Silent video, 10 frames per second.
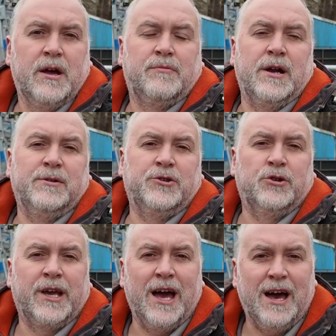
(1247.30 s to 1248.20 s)
premature
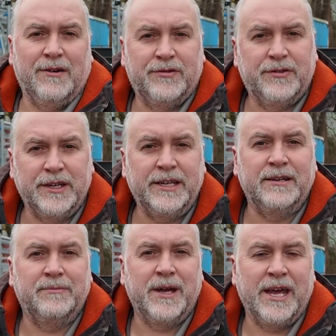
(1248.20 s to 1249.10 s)
calf, he
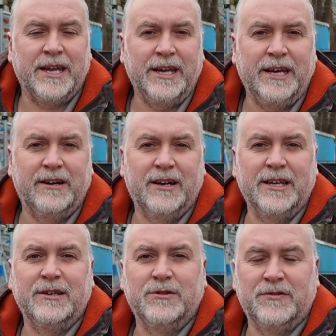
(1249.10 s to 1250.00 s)
didn't make it either. Like
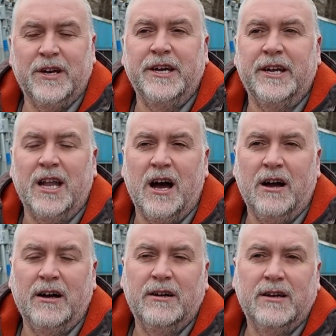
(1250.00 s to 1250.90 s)
he was flying
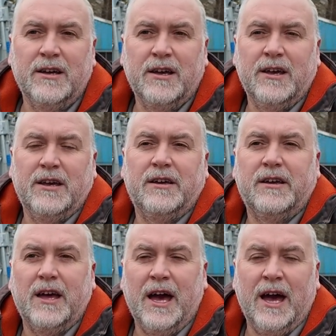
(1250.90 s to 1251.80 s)
along,
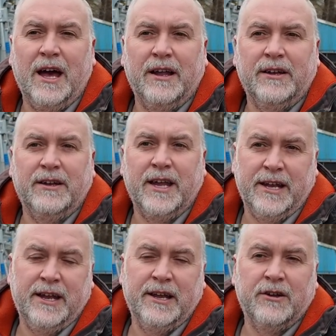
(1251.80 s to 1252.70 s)
and
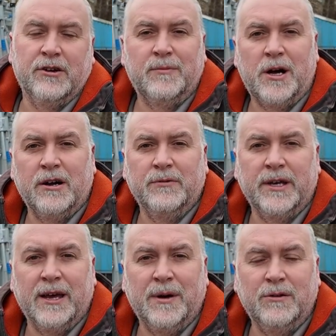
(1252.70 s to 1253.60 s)
then the other morning we
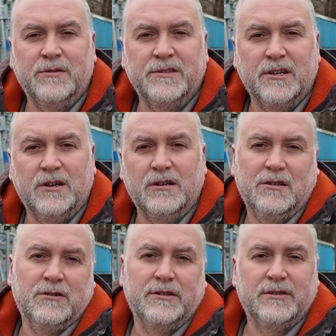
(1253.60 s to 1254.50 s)
came out. So
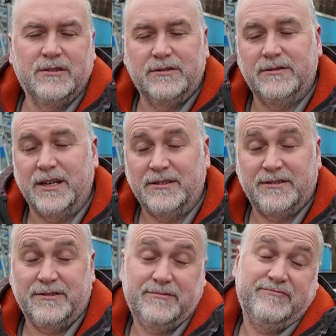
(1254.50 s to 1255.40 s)
look at
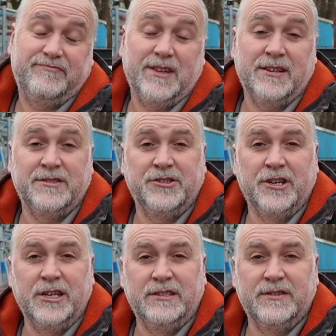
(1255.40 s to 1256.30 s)
that's the
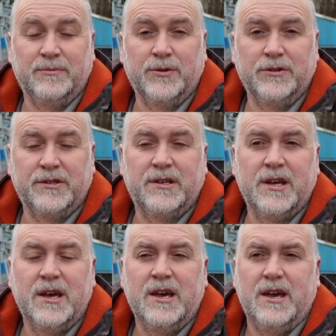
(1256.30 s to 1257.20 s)
joys of it. But
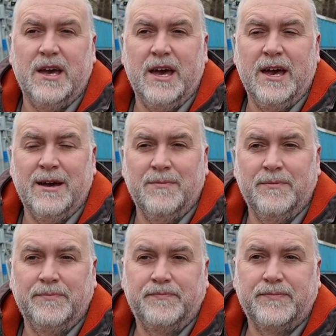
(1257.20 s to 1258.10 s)

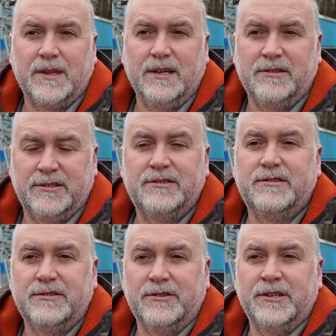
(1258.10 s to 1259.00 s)
that's
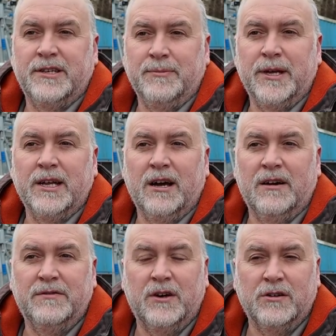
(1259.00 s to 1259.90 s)
sort of typical
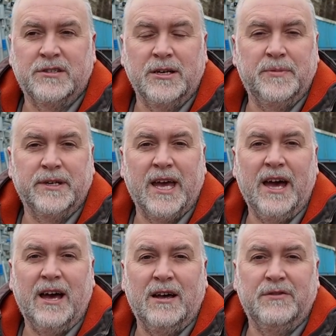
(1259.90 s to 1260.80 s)
of those type of
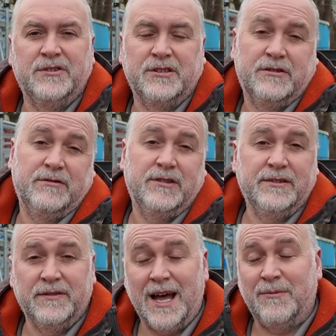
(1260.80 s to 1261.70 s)
calves or
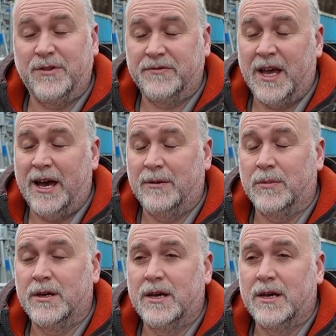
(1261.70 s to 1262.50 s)
even lambs. If you had them,